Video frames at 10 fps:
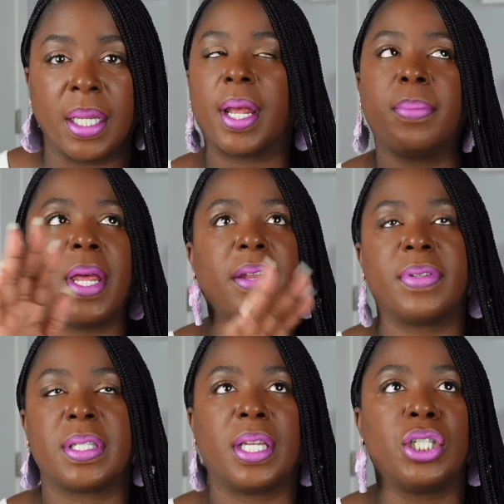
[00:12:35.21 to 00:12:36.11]
And I'm not
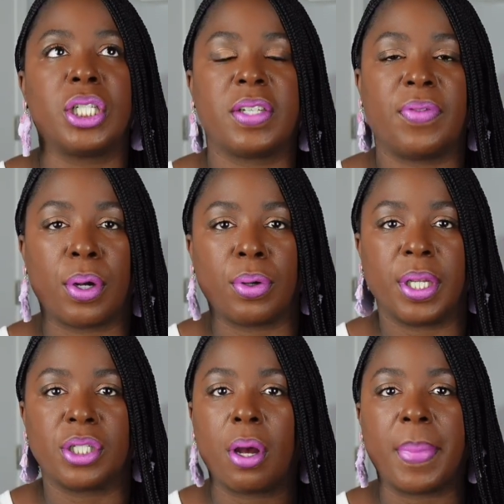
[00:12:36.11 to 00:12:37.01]
even saying just federal
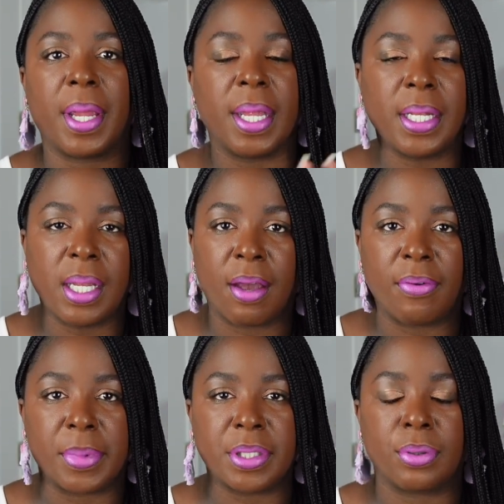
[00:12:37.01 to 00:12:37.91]
HR, but any
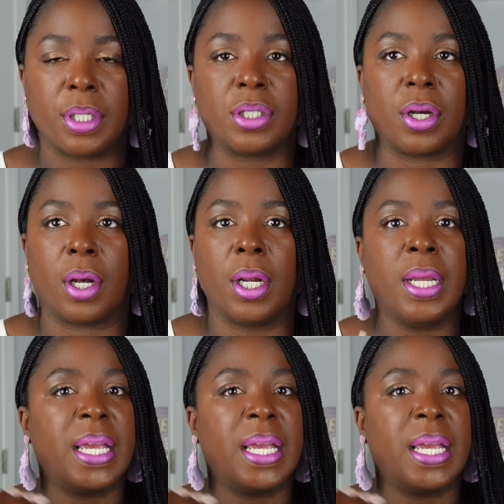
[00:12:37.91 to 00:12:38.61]
governmental HR.